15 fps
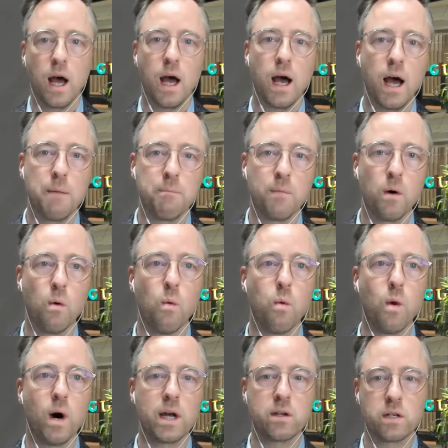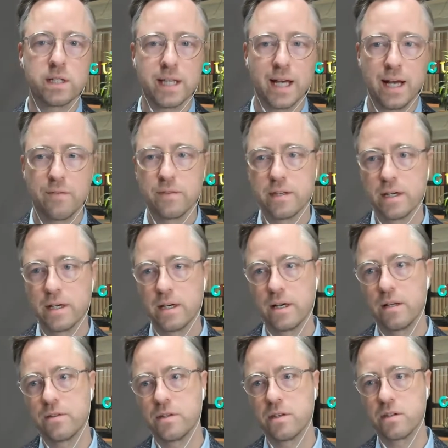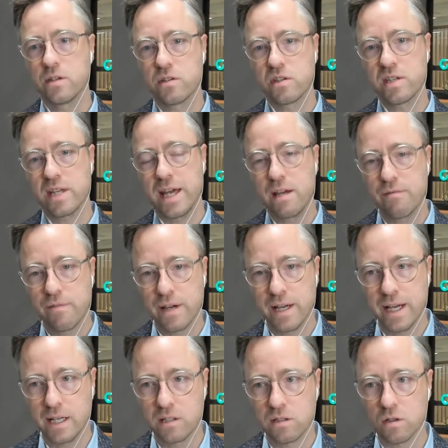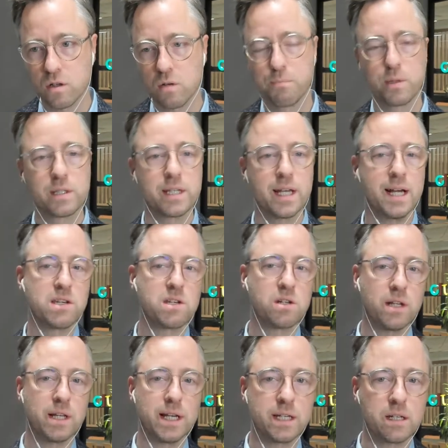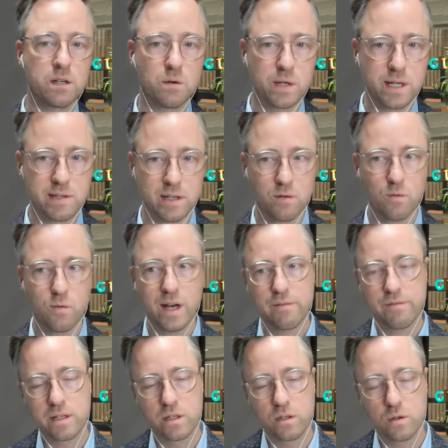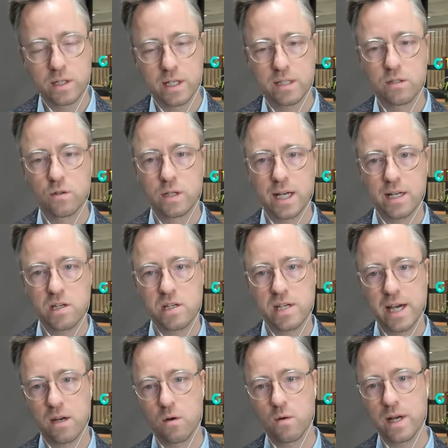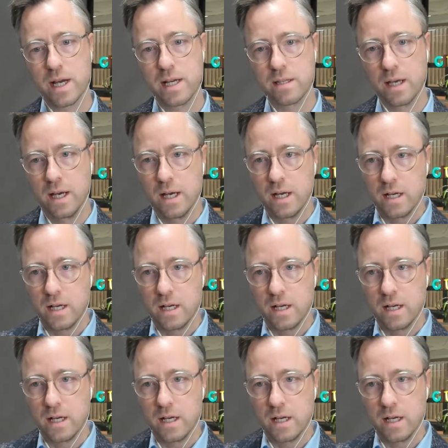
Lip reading: what are then the savings or potential increase in revenue that you can generate